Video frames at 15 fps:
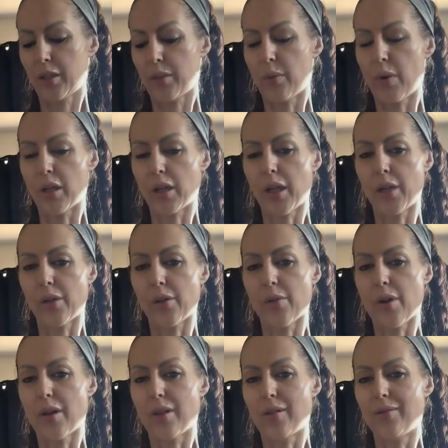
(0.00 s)
the walk I
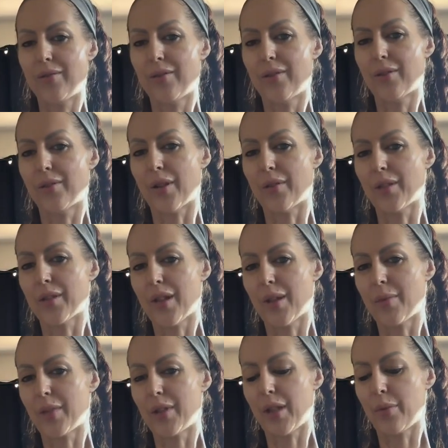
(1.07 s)
go on around this
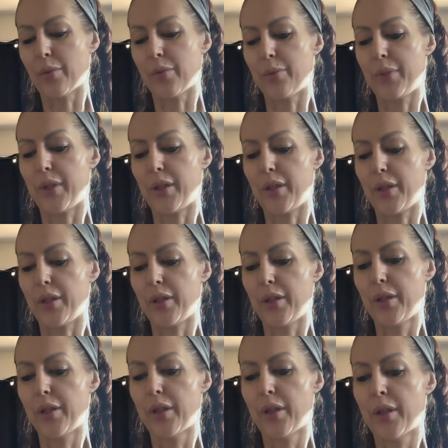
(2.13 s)
time of day will
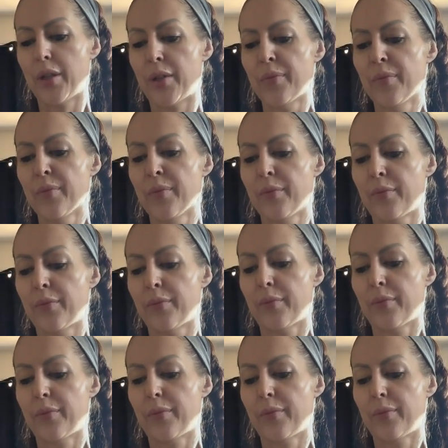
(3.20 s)
be
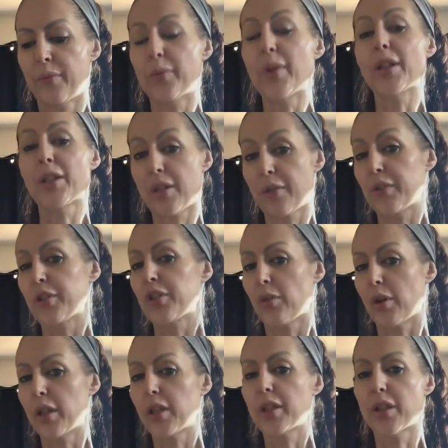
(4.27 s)
relatively
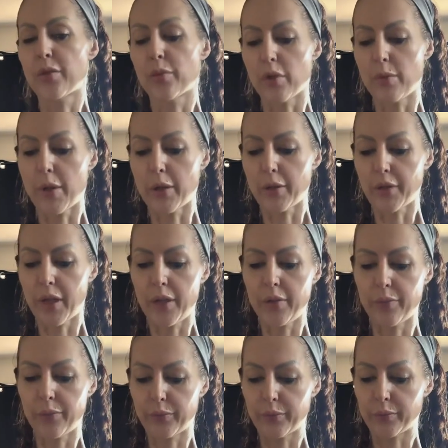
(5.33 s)
short because it's warm
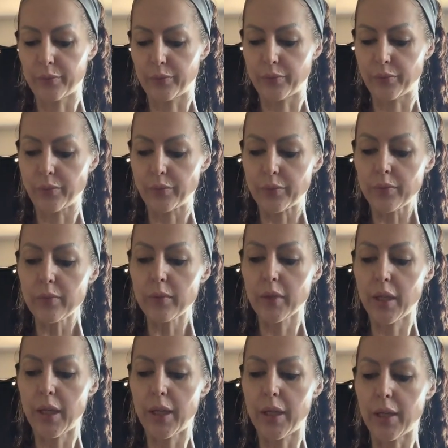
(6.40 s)
outside.
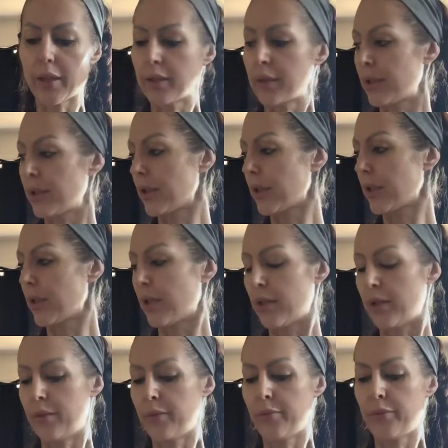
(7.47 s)
And
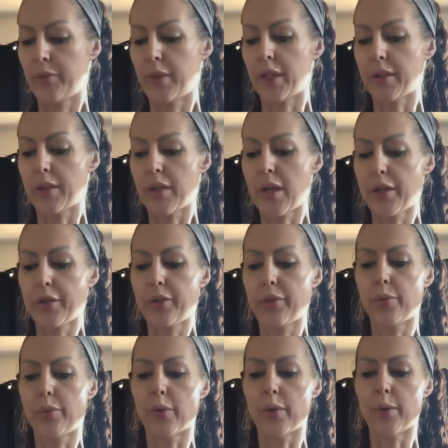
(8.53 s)
it's not
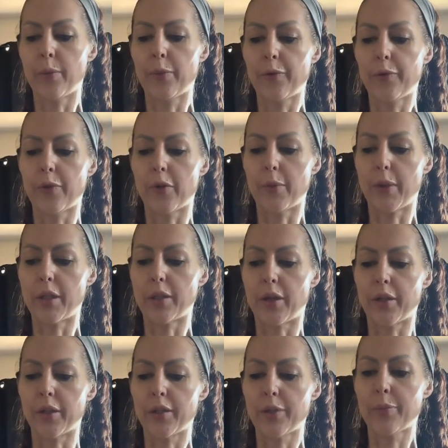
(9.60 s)
too warm for my
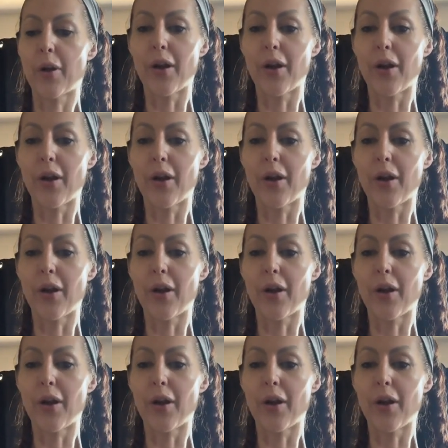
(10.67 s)
dog's